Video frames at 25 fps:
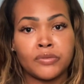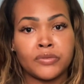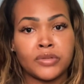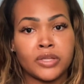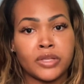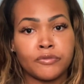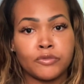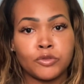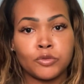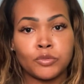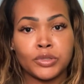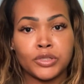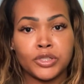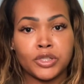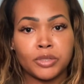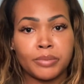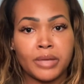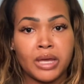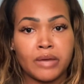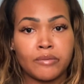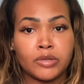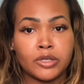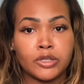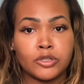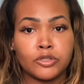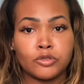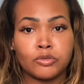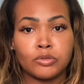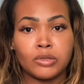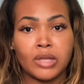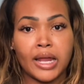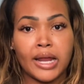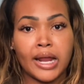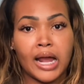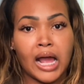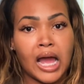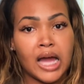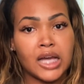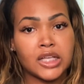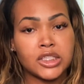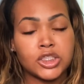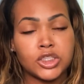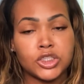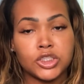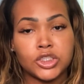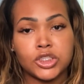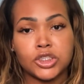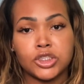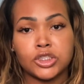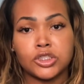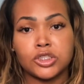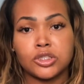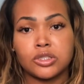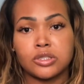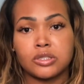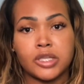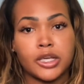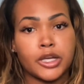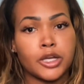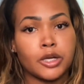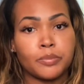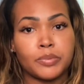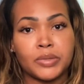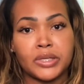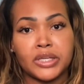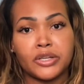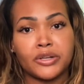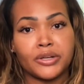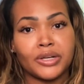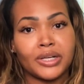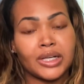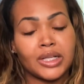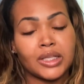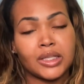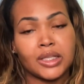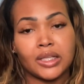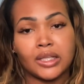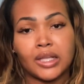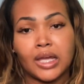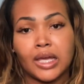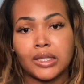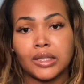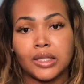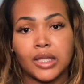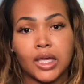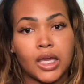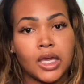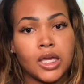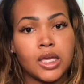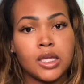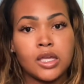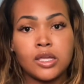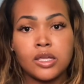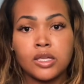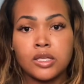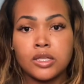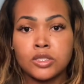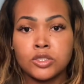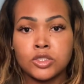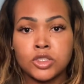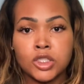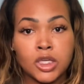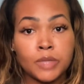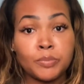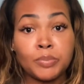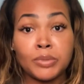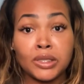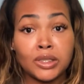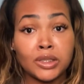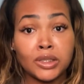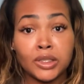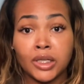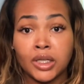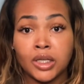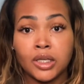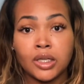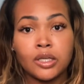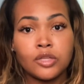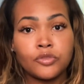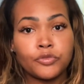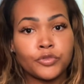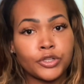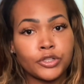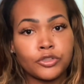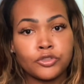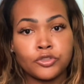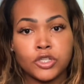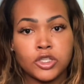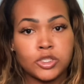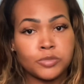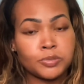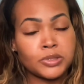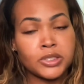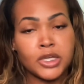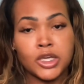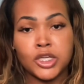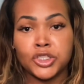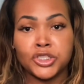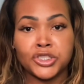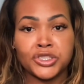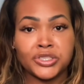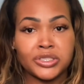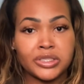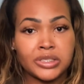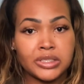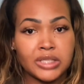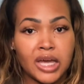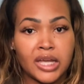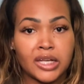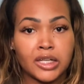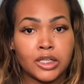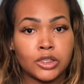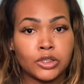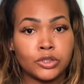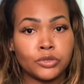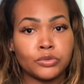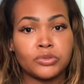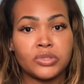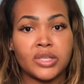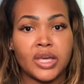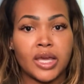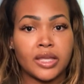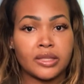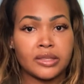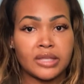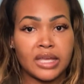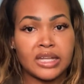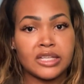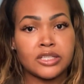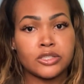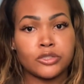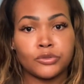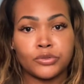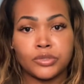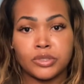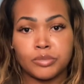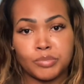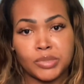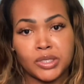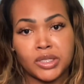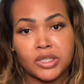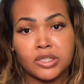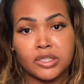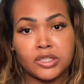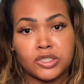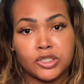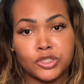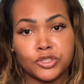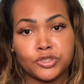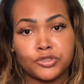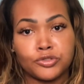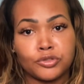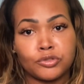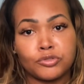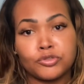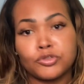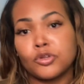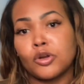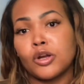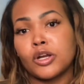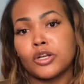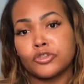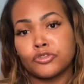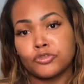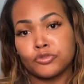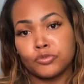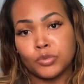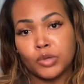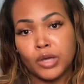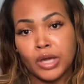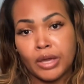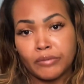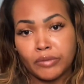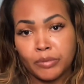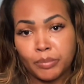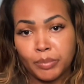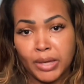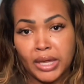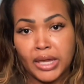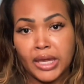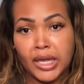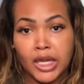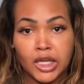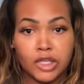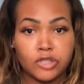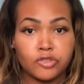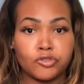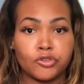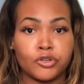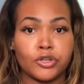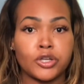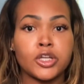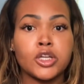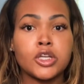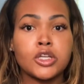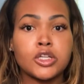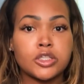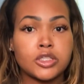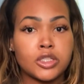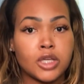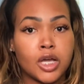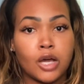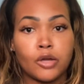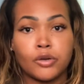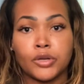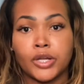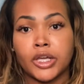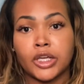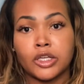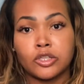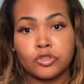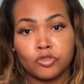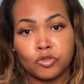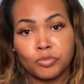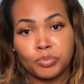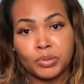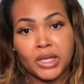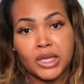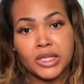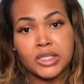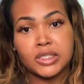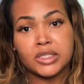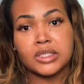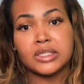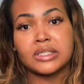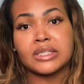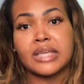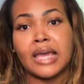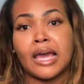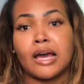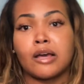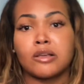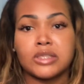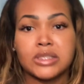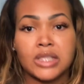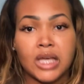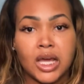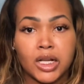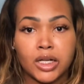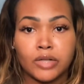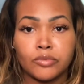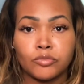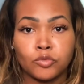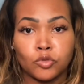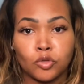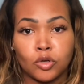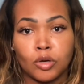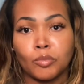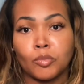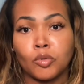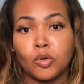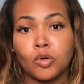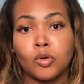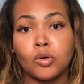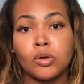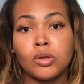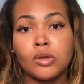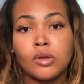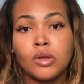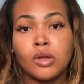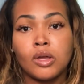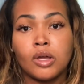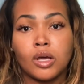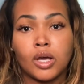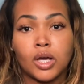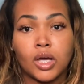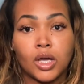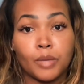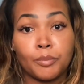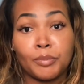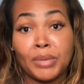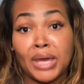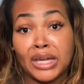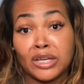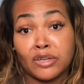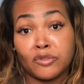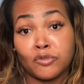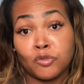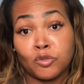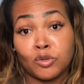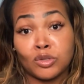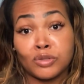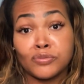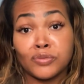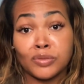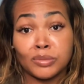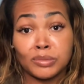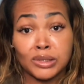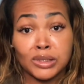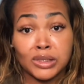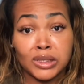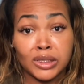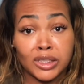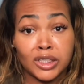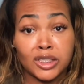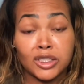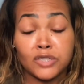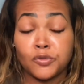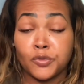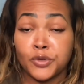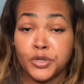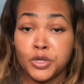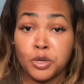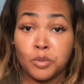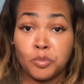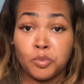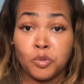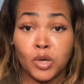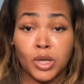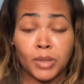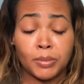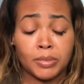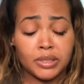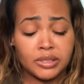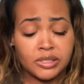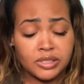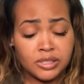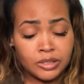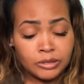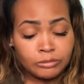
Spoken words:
if you end up having to do like oxygen therapy or anything like that, typically their transportation does not include that. That is going to be an additional charge. You will have to pay extra to go to extra places outside of normal back and forth from the clinics for your appointments.